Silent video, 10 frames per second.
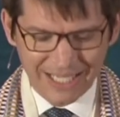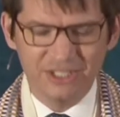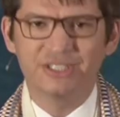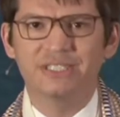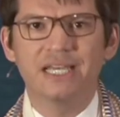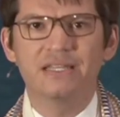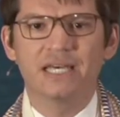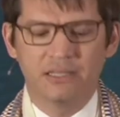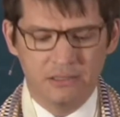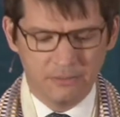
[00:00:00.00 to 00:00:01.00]
say
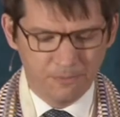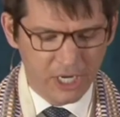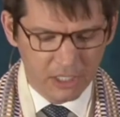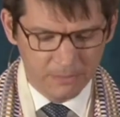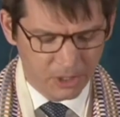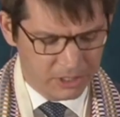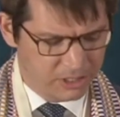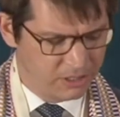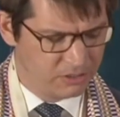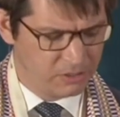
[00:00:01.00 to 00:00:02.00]
that the prayer book,
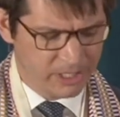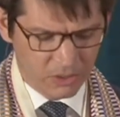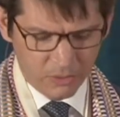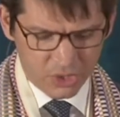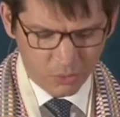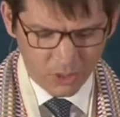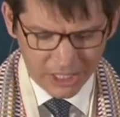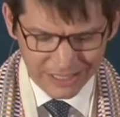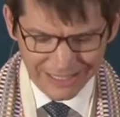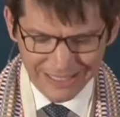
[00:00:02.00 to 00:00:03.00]
no matter which one,